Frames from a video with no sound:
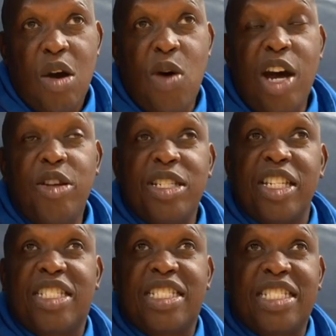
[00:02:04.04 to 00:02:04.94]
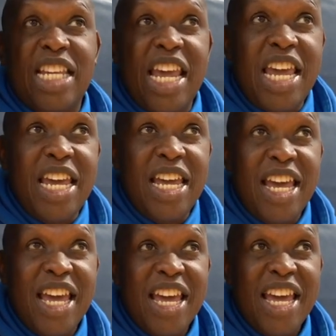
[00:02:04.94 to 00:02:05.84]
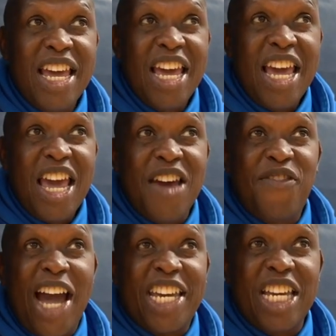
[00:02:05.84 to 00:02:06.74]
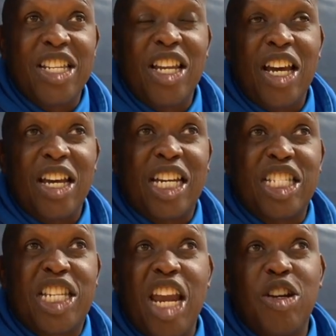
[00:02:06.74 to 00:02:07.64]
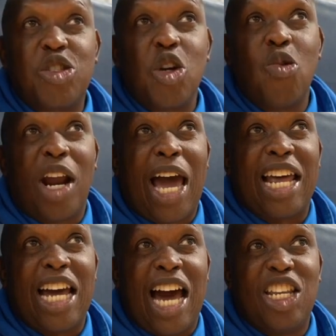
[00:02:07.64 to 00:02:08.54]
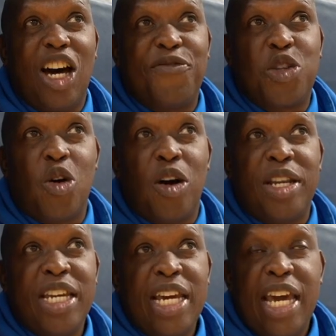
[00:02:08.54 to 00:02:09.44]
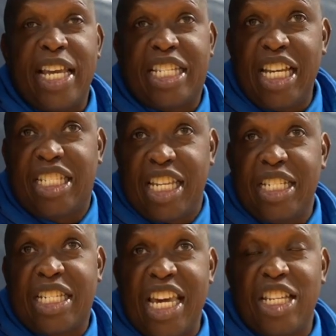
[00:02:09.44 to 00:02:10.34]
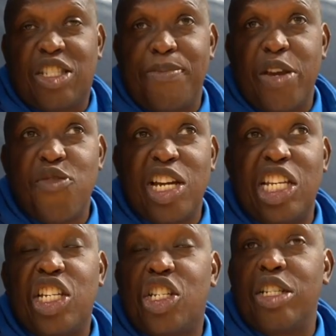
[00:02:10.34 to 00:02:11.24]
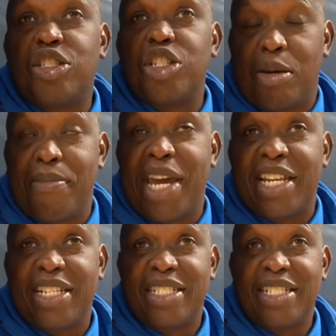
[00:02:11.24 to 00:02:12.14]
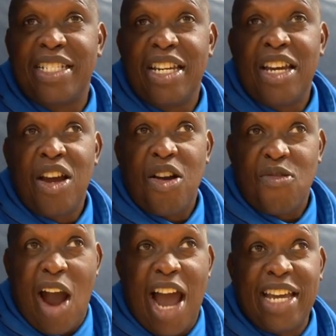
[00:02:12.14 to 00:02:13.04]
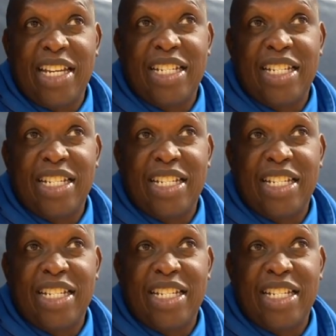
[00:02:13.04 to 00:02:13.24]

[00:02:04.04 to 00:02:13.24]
Well, to see if I can continue to do what I love doing and teach these kids to be really good young men, right?